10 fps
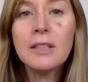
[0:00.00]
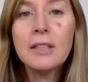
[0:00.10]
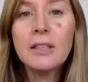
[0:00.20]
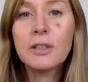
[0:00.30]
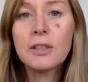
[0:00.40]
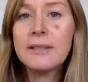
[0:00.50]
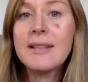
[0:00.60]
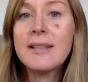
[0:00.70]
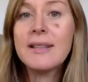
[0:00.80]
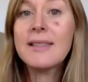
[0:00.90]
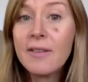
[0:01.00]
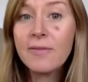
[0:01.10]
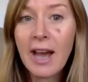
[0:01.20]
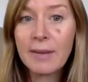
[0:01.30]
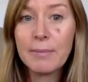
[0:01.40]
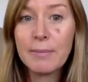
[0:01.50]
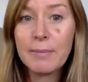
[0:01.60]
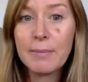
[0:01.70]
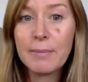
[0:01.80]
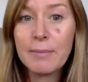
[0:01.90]
So synthetic vitamin
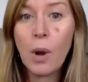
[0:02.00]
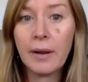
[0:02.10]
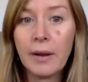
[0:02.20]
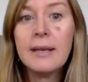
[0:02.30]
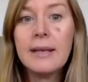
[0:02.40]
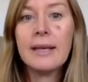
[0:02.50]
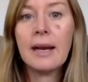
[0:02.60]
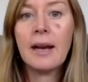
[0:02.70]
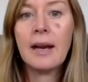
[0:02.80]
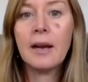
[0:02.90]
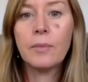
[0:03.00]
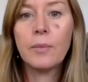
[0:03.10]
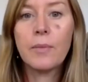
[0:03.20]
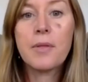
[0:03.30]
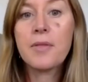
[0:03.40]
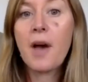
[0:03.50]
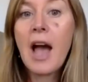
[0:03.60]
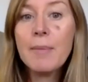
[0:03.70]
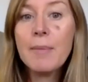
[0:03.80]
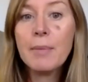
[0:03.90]
B1,
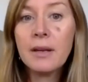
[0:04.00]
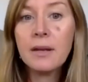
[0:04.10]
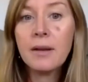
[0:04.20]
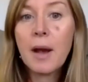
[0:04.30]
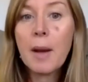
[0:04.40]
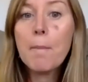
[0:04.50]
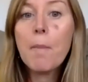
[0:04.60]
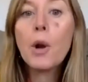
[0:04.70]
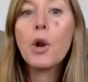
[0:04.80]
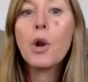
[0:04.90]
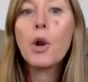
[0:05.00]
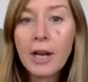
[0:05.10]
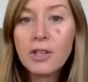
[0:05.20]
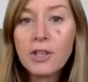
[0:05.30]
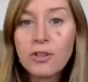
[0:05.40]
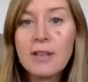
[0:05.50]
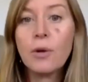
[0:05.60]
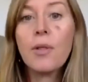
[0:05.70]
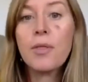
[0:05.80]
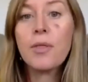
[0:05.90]
thiamine
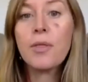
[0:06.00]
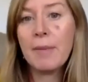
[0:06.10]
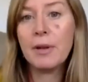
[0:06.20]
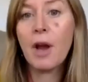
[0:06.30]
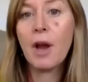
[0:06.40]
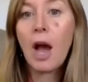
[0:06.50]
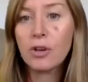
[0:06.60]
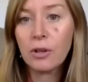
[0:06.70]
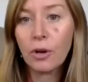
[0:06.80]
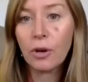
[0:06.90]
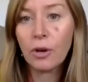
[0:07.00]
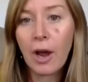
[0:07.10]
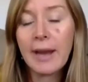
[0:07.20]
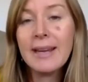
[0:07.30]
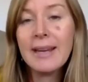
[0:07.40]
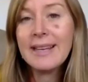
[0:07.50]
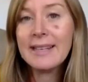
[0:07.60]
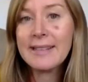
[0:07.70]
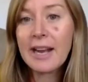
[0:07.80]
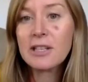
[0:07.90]
mononitrate or thiamine hydrochloride,
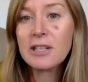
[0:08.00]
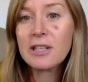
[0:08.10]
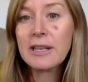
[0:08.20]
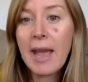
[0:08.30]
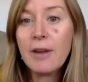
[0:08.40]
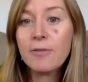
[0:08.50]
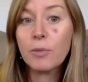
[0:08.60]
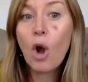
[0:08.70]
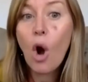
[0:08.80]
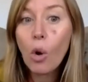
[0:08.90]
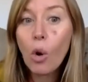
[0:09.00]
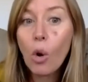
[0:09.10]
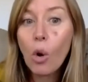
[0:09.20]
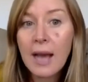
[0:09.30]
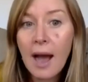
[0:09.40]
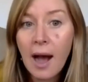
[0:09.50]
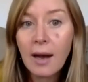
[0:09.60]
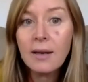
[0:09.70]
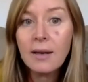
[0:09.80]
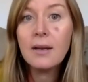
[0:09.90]
is actually made from coal
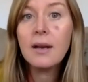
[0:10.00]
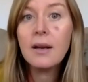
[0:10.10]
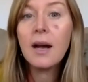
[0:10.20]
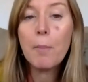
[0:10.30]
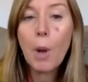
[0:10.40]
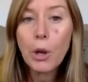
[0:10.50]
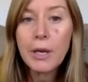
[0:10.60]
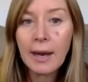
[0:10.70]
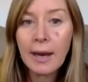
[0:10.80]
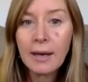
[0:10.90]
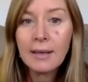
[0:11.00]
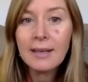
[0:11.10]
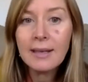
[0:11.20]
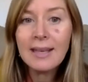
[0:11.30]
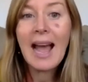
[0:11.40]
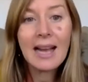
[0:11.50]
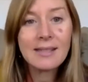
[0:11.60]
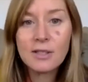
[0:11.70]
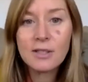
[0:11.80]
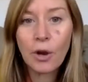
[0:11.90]
tar, ammonia,
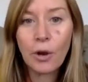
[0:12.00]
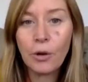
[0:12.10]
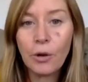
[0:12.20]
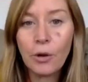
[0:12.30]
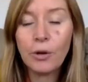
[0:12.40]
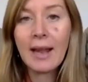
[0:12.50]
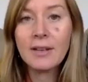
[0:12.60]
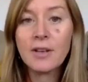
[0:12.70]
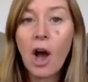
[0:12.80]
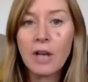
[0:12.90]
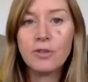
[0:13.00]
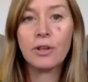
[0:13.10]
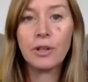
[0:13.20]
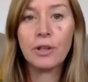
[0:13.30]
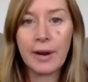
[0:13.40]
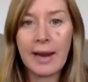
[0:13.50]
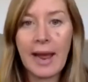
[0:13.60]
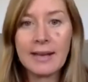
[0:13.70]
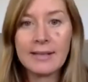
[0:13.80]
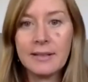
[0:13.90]
acetone, and hydrochloric
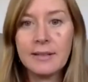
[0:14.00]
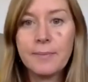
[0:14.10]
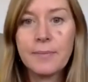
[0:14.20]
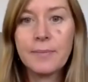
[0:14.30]
acid.